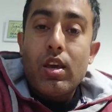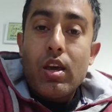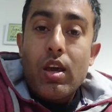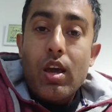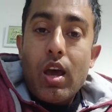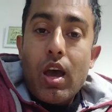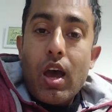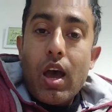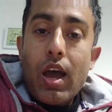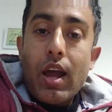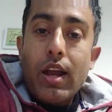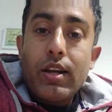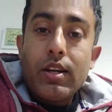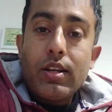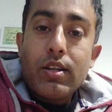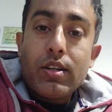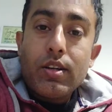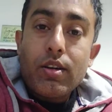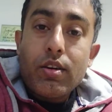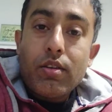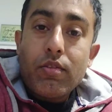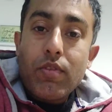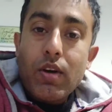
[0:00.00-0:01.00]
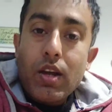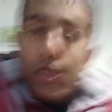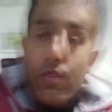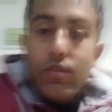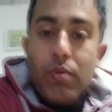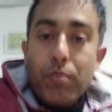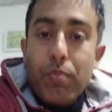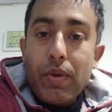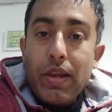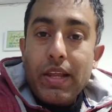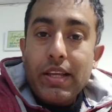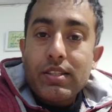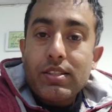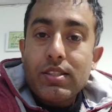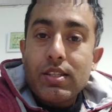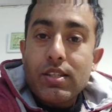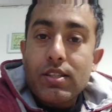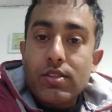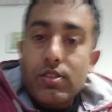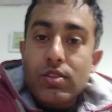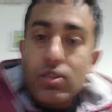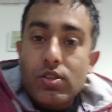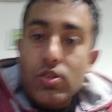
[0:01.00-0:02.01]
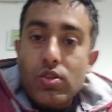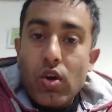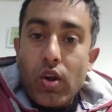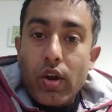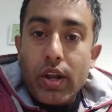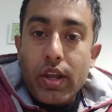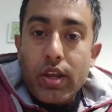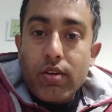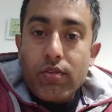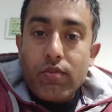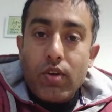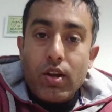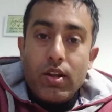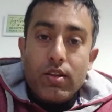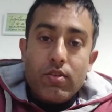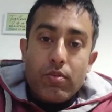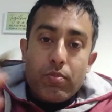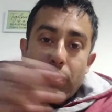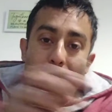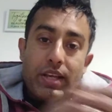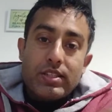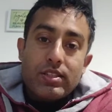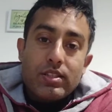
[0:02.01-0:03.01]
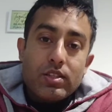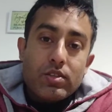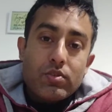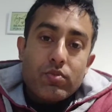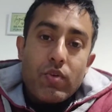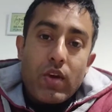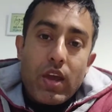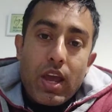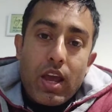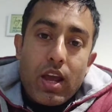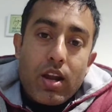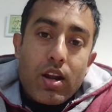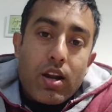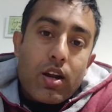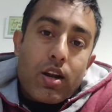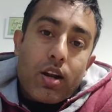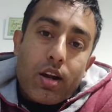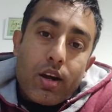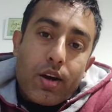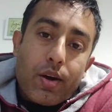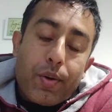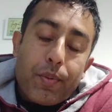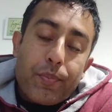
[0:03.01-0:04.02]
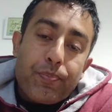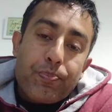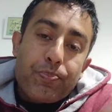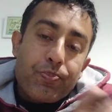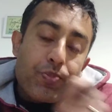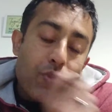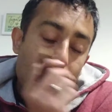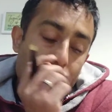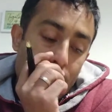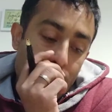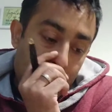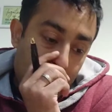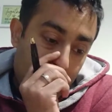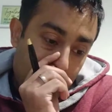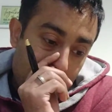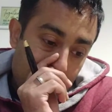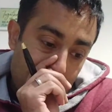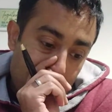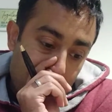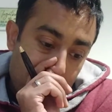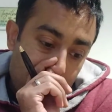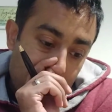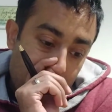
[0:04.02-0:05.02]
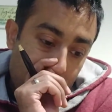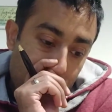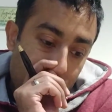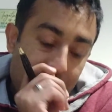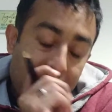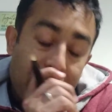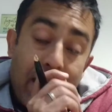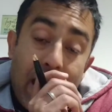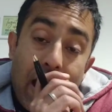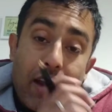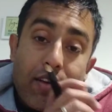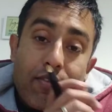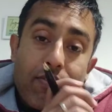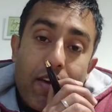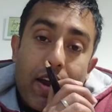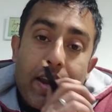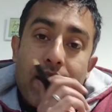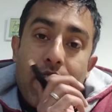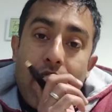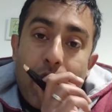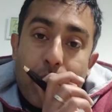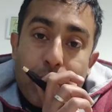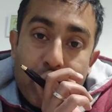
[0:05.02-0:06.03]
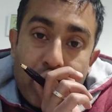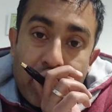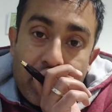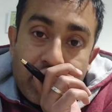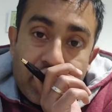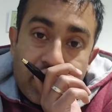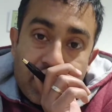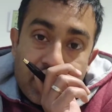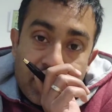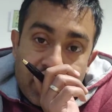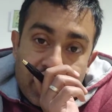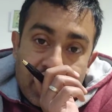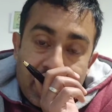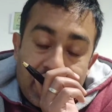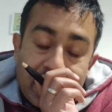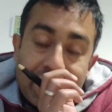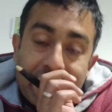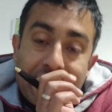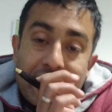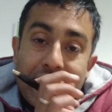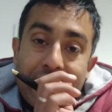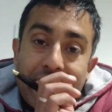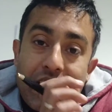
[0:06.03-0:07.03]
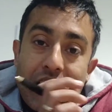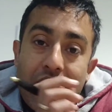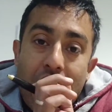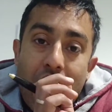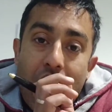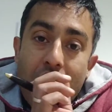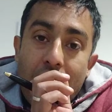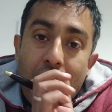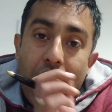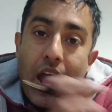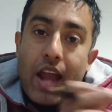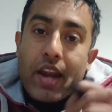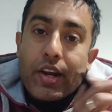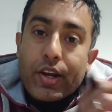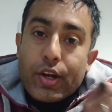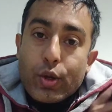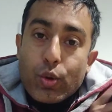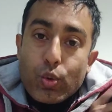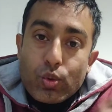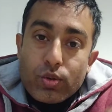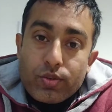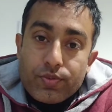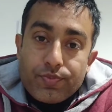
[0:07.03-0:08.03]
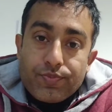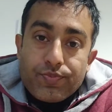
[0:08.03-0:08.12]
And one of the places where we can find happiness is in our attitude,